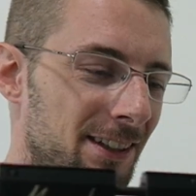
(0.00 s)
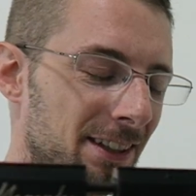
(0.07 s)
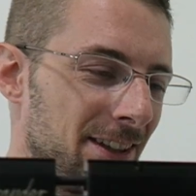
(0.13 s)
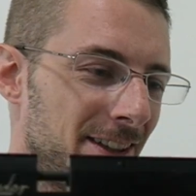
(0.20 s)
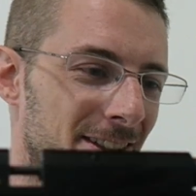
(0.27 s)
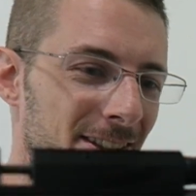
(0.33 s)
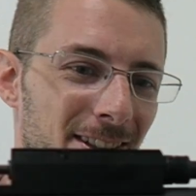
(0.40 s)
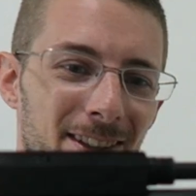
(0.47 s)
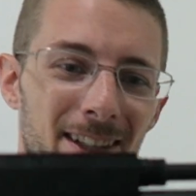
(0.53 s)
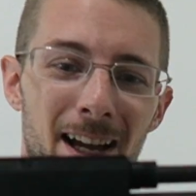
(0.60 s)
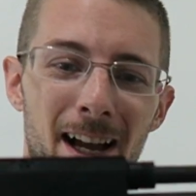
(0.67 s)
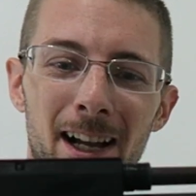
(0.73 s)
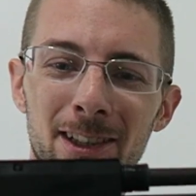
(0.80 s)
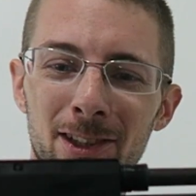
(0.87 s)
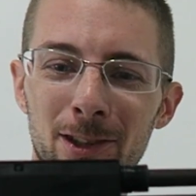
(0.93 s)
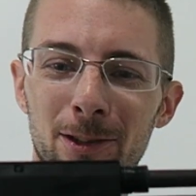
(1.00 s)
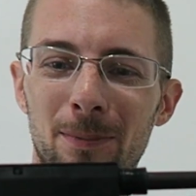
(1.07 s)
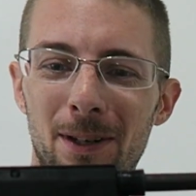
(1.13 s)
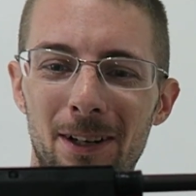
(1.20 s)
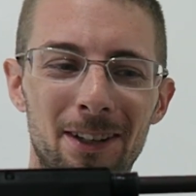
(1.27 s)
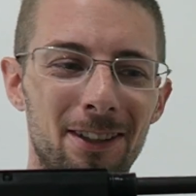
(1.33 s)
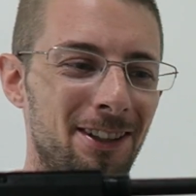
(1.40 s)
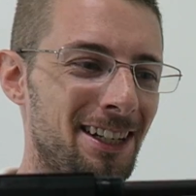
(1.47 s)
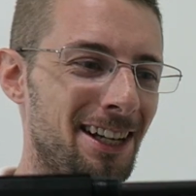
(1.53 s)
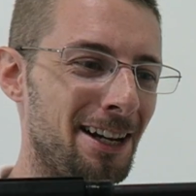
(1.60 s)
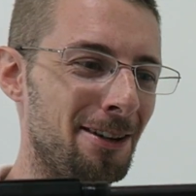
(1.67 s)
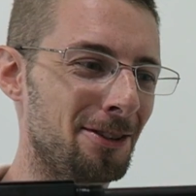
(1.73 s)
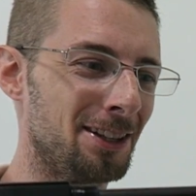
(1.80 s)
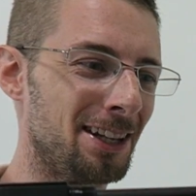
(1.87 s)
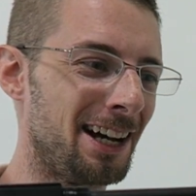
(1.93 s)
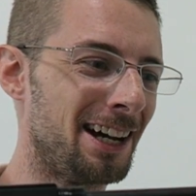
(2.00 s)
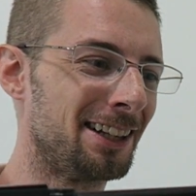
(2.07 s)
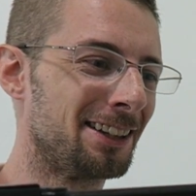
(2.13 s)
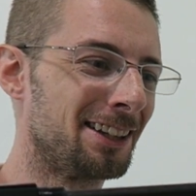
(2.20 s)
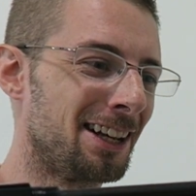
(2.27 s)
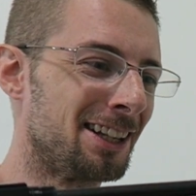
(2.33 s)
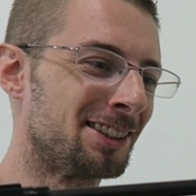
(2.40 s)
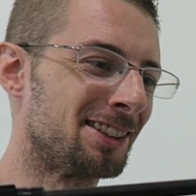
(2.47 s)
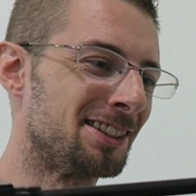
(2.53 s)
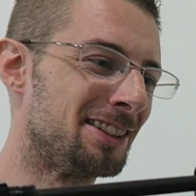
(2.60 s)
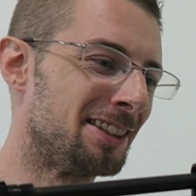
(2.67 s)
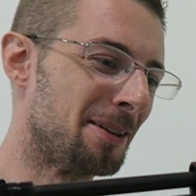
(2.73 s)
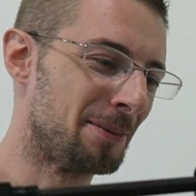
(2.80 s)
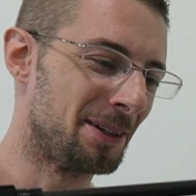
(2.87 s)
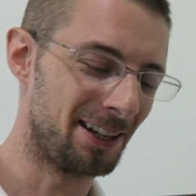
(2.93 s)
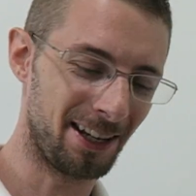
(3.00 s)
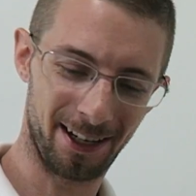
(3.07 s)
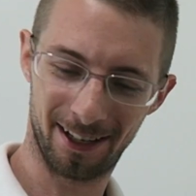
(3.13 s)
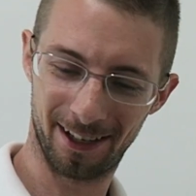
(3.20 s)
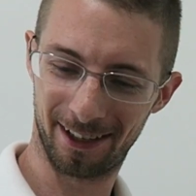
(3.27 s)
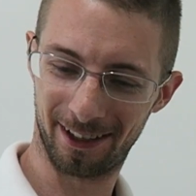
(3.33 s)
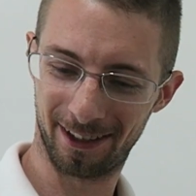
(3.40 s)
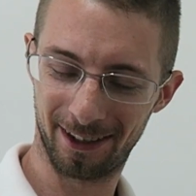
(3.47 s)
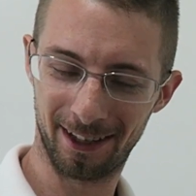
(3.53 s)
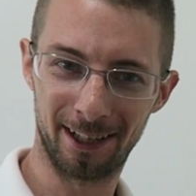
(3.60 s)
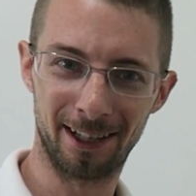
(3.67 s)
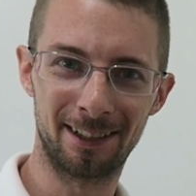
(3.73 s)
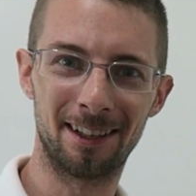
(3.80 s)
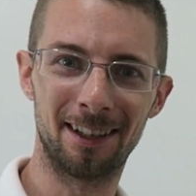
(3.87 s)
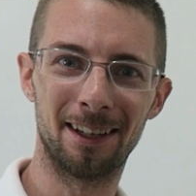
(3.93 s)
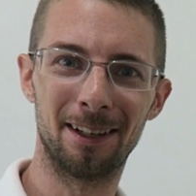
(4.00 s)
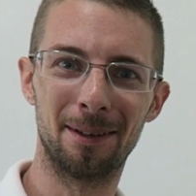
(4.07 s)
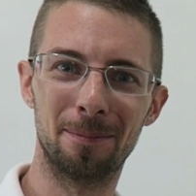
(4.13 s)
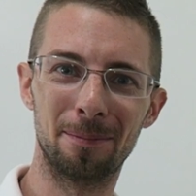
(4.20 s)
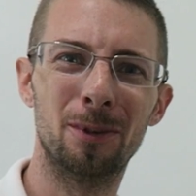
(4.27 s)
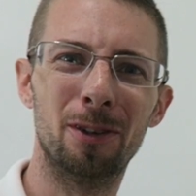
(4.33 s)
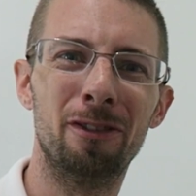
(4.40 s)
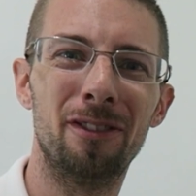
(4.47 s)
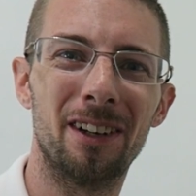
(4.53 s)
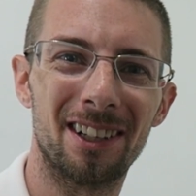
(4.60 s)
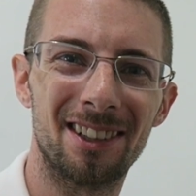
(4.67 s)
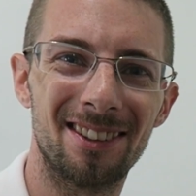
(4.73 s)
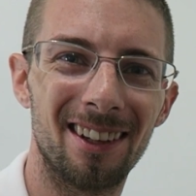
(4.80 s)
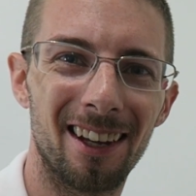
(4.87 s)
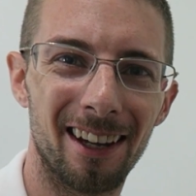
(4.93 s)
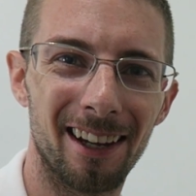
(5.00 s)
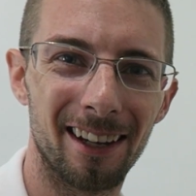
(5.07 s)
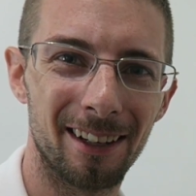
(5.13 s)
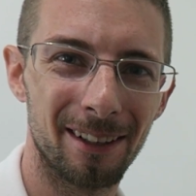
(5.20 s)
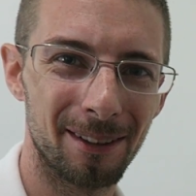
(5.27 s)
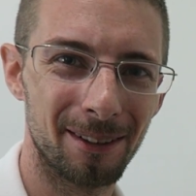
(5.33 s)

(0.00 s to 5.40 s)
The gun looks a lot smaller now, a lot less intimidating than it did. We'll fix that.